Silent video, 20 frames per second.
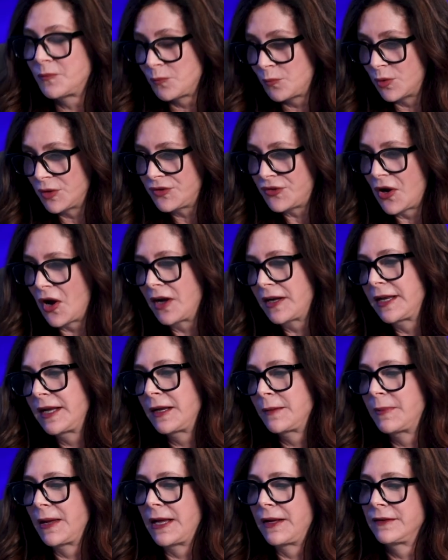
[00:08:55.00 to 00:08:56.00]
we're
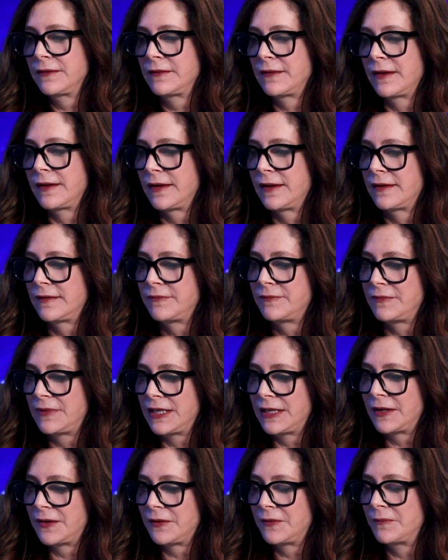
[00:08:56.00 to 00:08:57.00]
talking about uh,
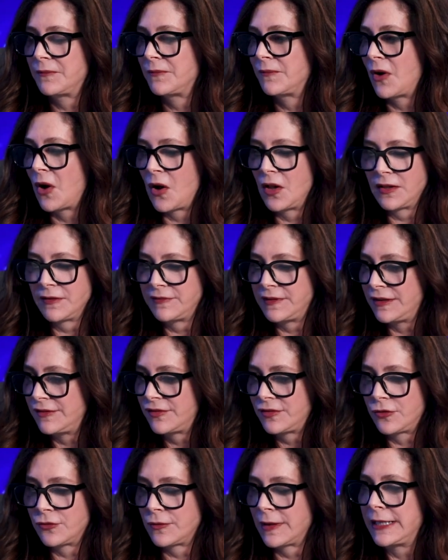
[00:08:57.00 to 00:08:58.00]
you know all of
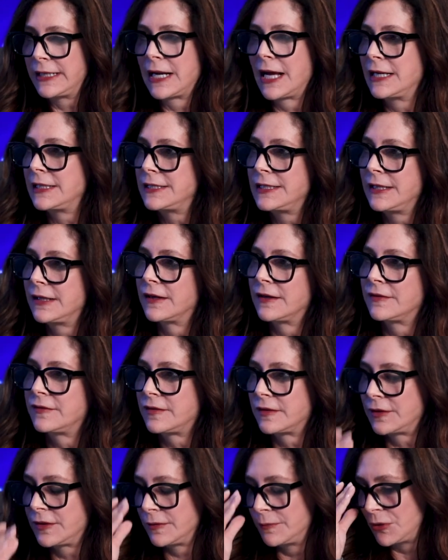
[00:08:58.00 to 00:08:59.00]
these great
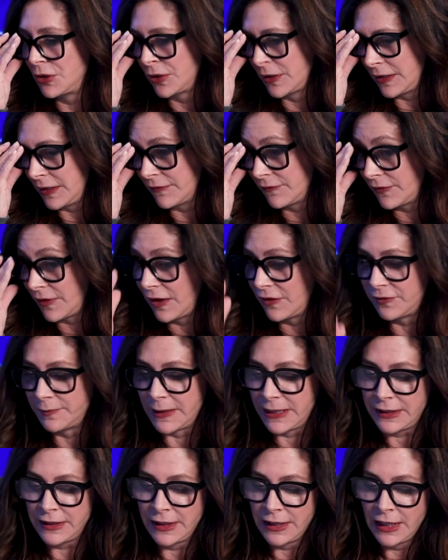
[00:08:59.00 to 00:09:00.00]
ideas and community
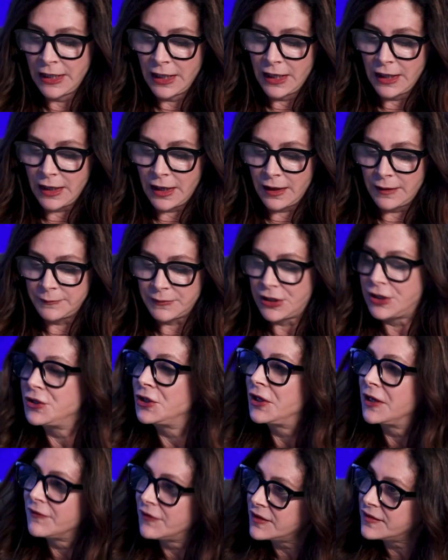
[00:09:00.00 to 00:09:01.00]
involvement. Um,
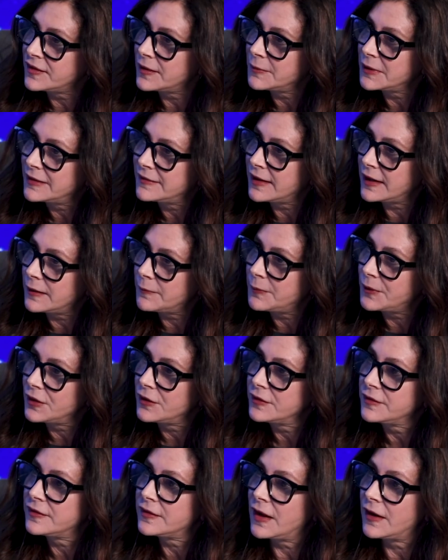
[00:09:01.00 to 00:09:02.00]
can you give us some
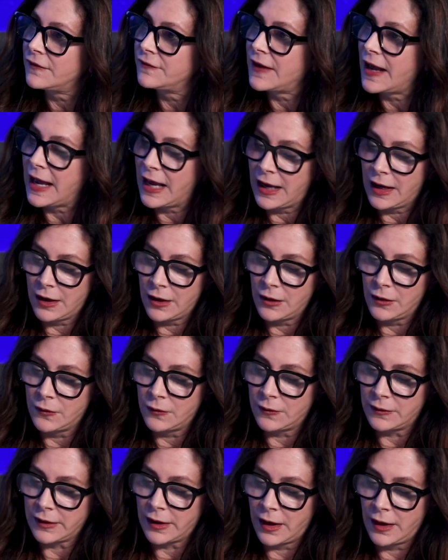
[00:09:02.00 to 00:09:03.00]
examples of
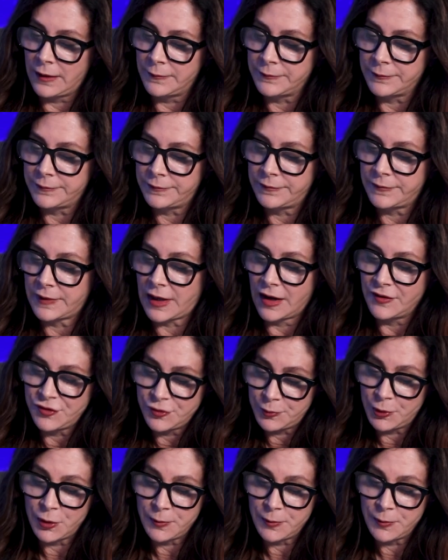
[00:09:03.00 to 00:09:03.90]
how um, Kaiser